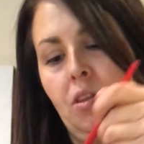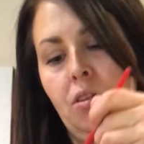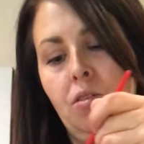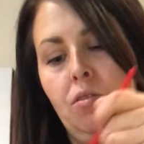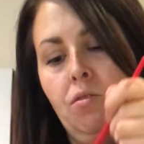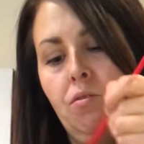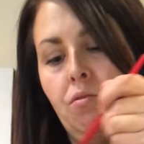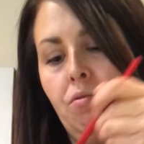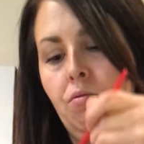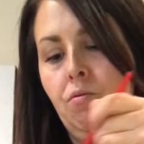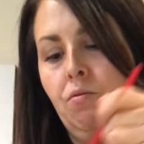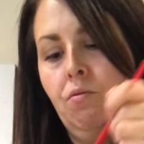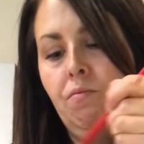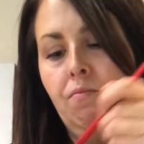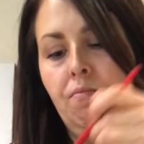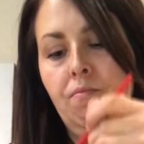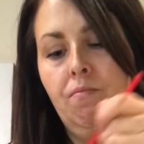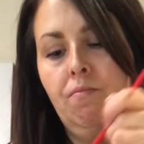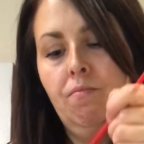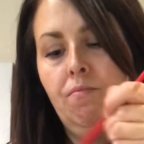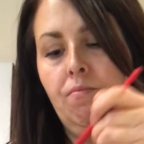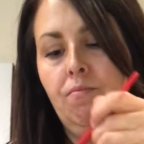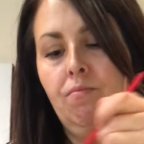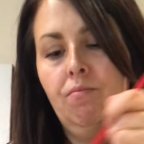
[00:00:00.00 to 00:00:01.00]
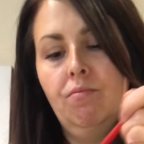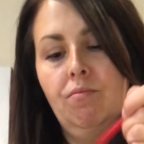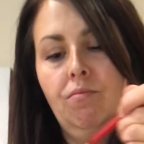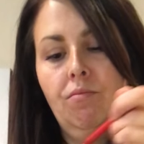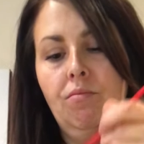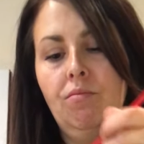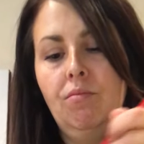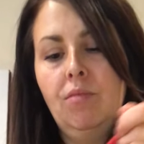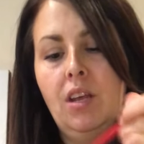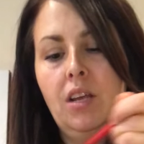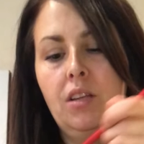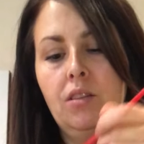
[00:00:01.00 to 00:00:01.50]
So
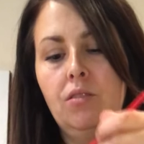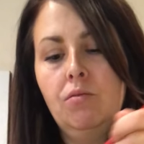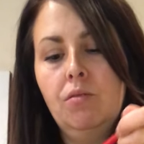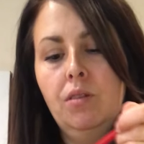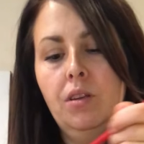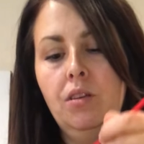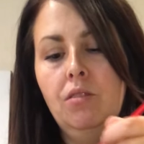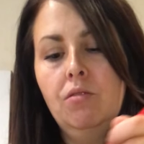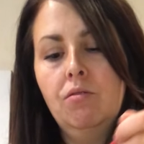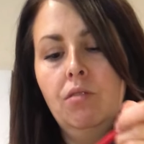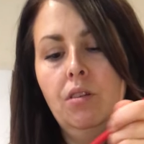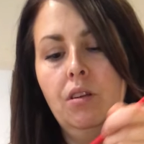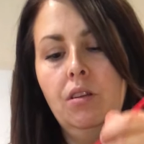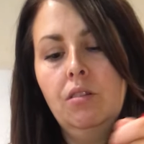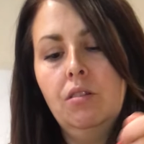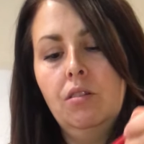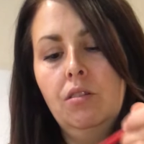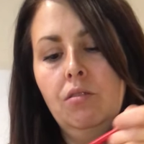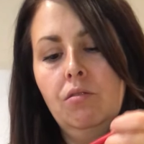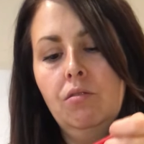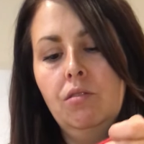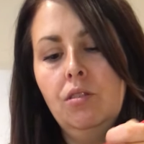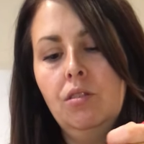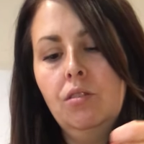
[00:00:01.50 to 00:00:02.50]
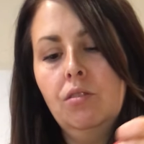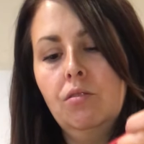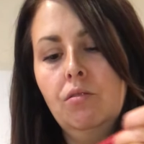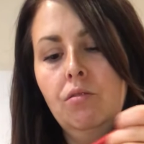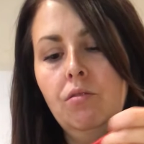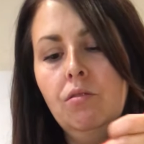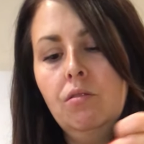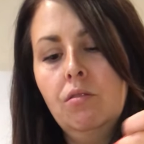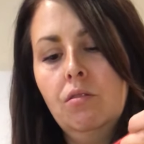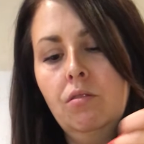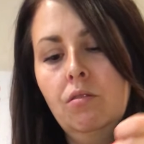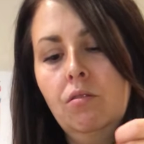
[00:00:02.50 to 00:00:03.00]
that's what you can do too.
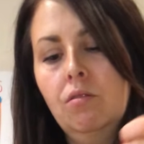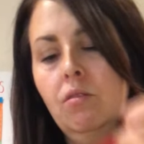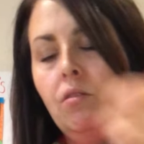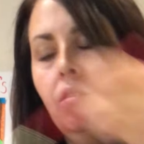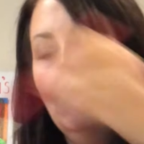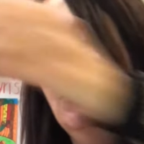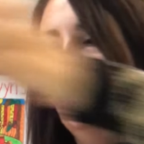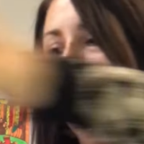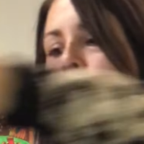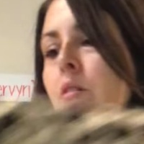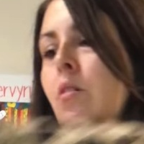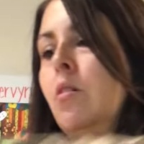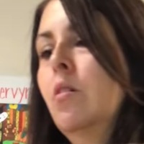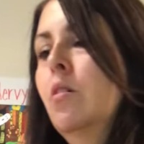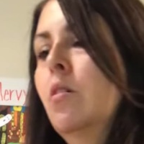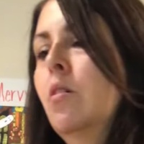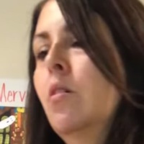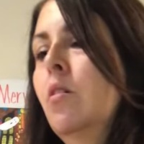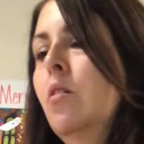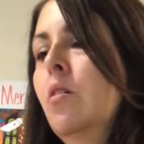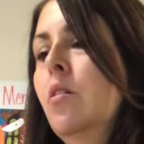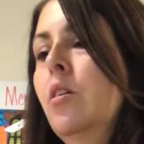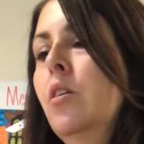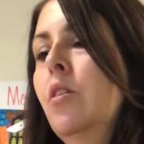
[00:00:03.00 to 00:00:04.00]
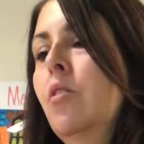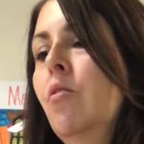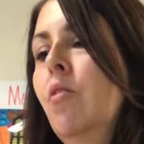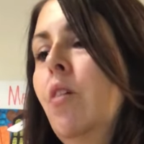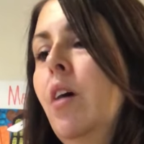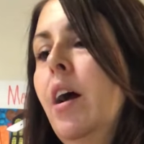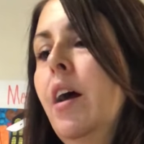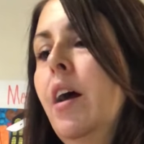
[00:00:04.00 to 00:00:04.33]
Don't